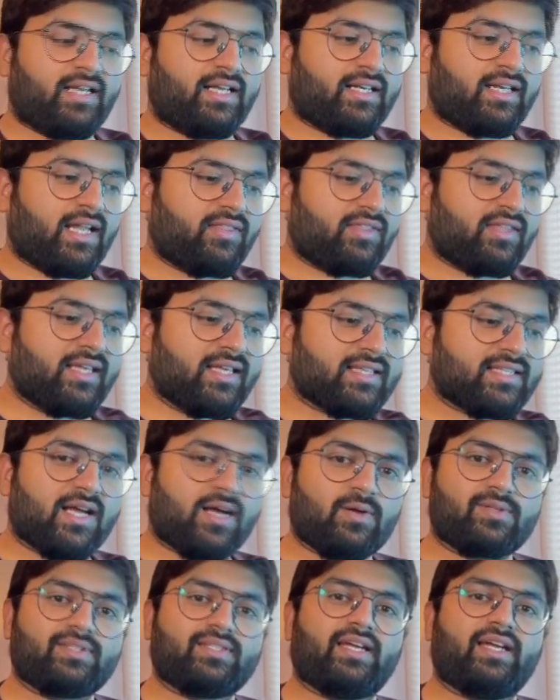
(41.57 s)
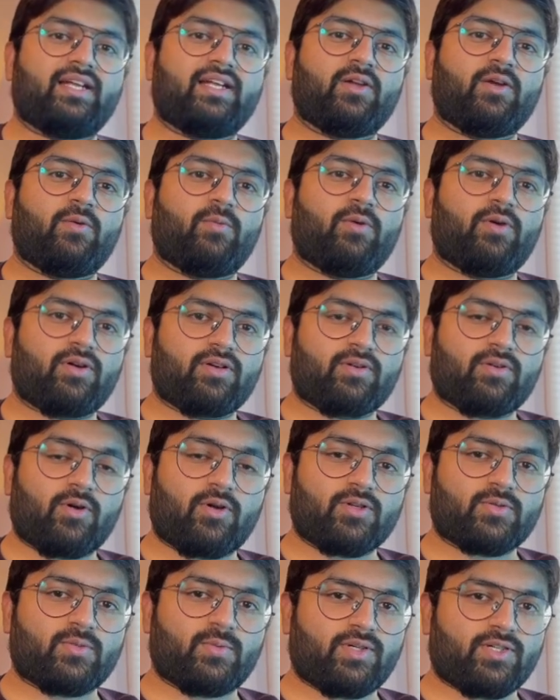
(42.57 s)
Nothing is outside your R O
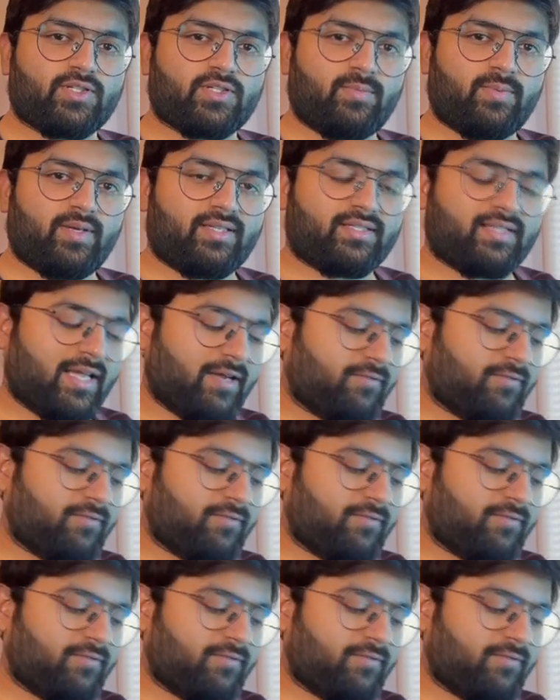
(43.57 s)
S workspace.